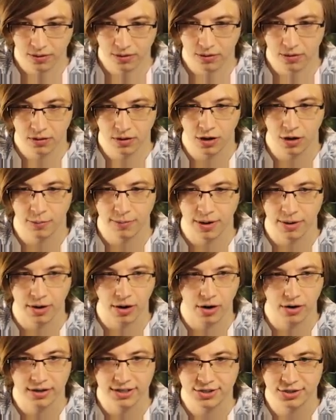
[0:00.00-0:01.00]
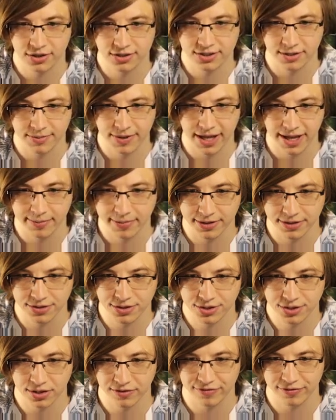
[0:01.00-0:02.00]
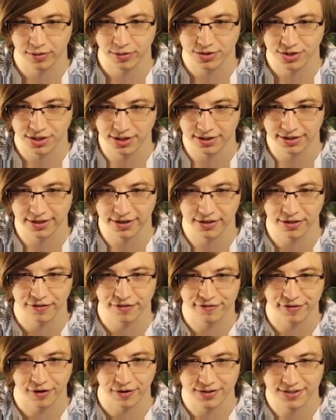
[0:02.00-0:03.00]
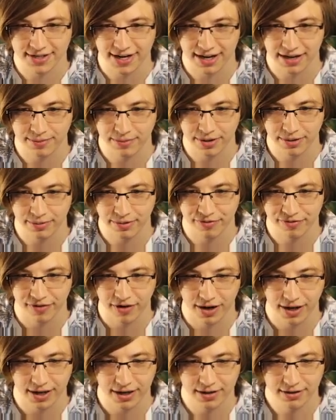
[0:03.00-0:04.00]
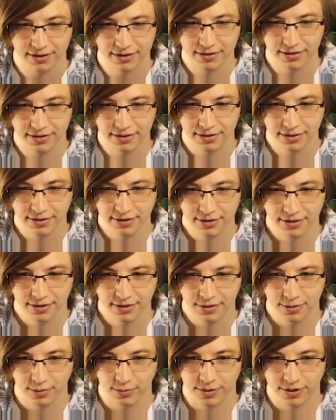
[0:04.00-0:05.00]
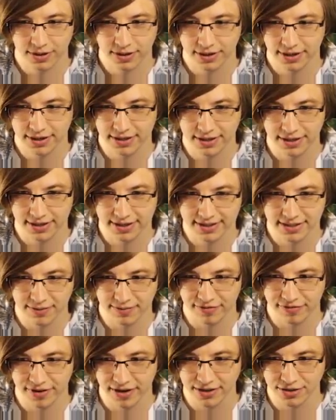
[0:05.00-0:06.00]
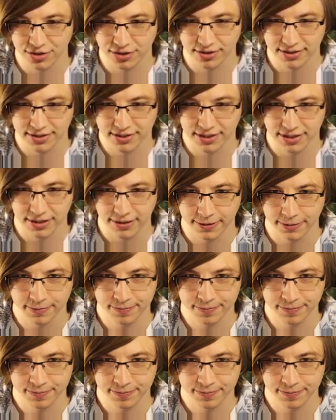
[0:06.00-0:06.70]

Oh man, already took some damage, unfortunately, to the first enemy we fought. We're gonna need to get some vengeance here.